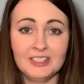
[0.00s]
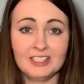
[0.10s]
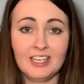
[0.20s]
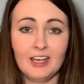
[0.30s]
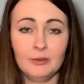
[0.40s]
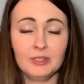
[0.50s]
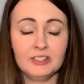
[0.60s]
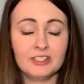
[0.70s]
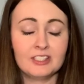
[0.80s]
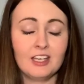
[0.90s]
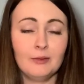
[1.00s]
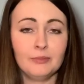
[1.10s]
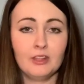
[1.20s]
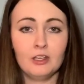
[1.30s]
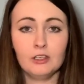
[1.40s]
Tell me
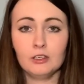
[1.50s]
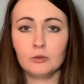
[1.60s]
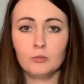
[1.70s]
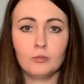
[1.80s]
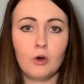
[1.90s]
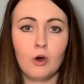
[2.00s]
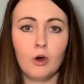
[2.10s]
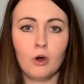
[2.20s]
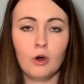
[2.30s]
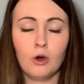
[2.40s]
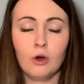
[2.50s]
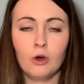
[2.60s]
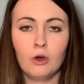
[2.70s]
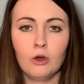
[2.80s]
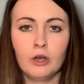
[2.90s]
something,
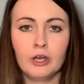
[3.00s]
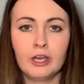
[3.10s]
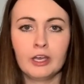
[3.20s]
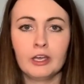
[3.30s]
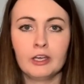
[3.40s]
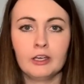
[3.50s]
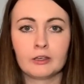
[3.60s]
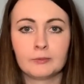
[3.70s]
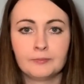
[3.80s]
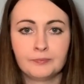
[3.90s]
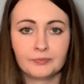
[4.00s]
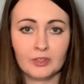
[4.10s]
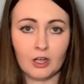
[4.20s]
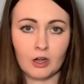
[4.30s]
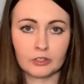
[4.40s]
boy.
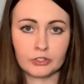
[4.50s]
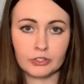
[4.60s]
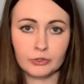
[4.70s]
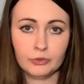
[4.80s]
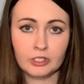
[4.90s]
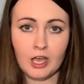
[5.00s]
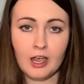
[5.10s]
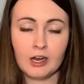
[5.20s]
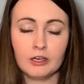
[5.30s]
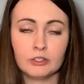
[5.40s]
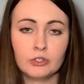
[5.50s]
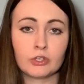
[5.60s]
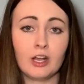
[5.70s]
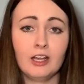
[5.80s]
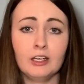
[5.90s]
Aren't you tired
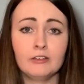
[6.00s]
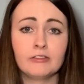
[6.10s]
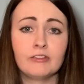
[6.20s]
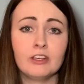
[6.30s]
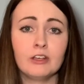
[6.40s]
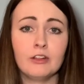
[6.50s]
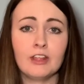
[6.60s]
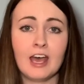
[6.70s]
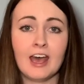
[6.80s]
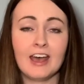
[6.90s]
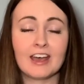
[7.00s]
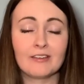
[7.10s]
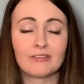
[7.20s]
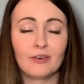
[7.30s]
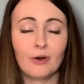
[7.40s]
trying to fill
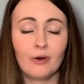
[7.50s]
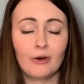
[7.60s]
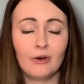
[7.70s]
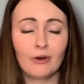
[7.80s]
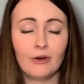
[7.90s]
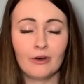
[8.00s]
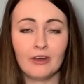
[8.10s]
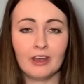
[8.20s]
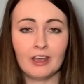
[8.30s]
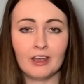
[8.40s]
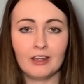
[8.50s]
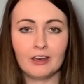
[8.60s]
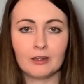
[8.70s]
that void?